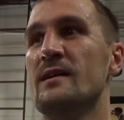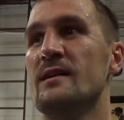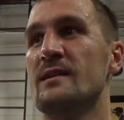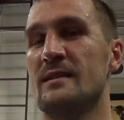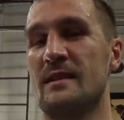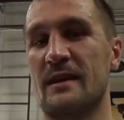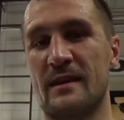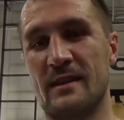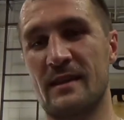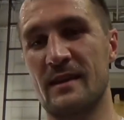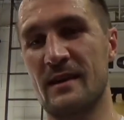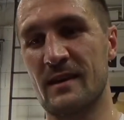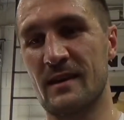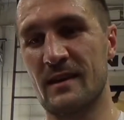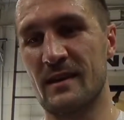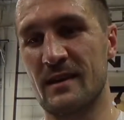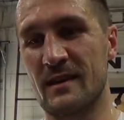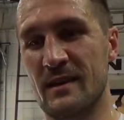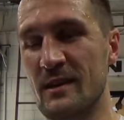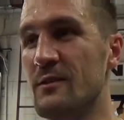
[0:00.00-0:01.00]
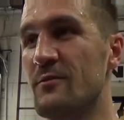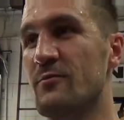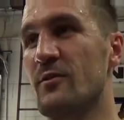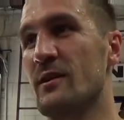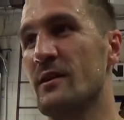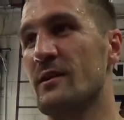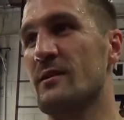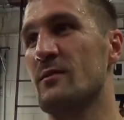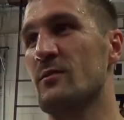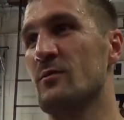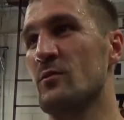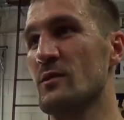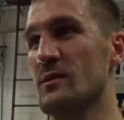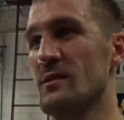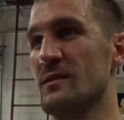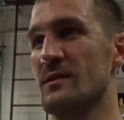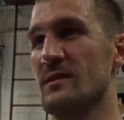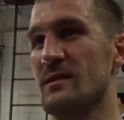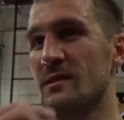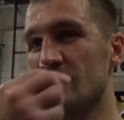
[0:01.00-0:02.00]
that if
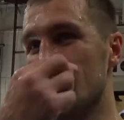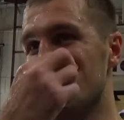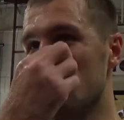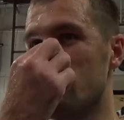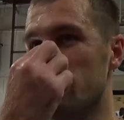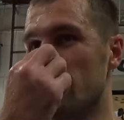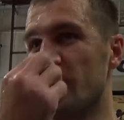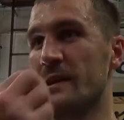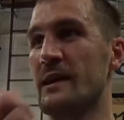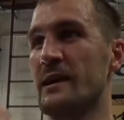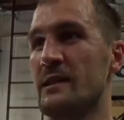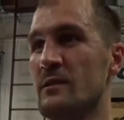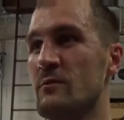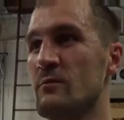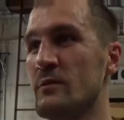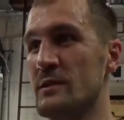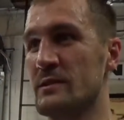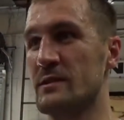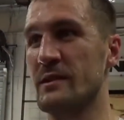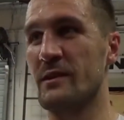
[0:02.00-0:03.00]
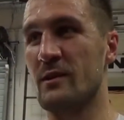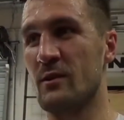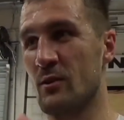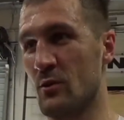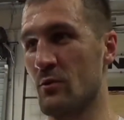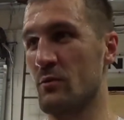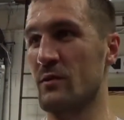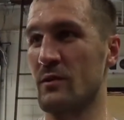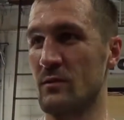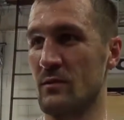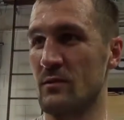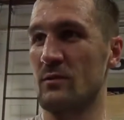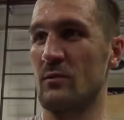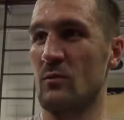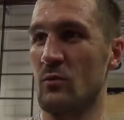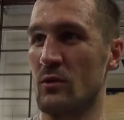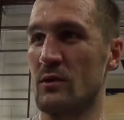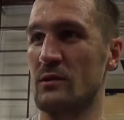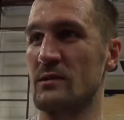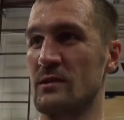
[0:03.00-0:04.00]
I got the victory over
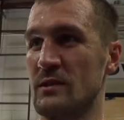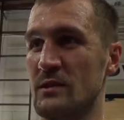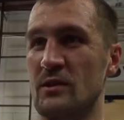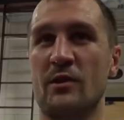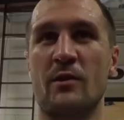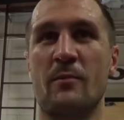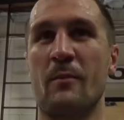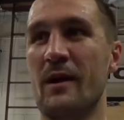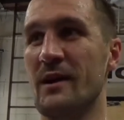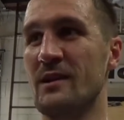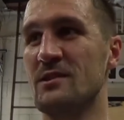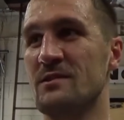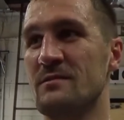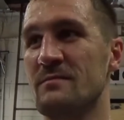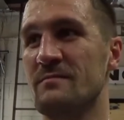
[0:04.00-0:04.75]
world in the rematch.